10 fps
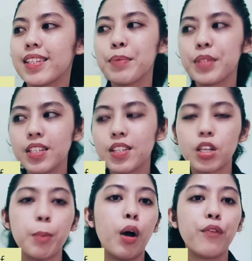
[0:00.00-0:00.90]

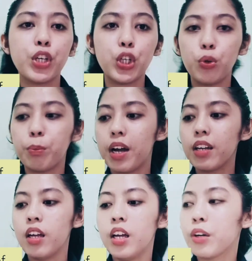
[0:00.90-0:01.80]
subsystem of the human
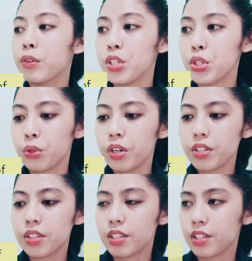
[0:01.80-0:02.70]
resource
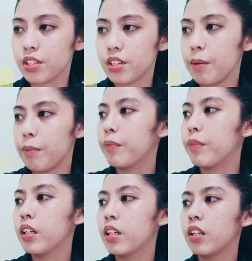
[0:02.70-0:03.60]
system.
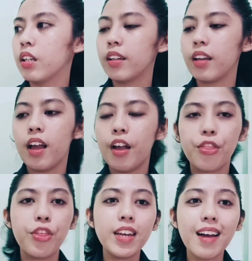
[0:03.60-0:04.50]

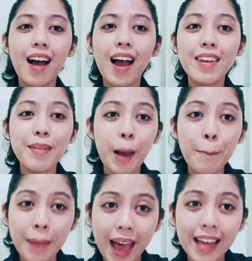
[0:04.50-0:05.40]
Then a
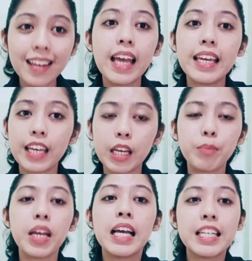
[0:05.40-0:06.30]
man
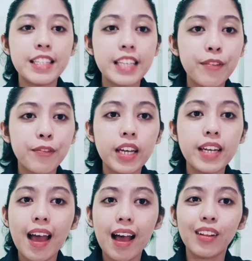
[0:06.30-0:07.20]
named
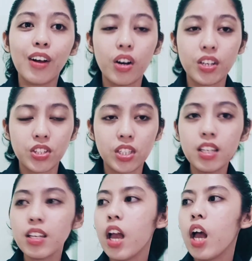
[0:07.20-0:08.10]
David L. Austin,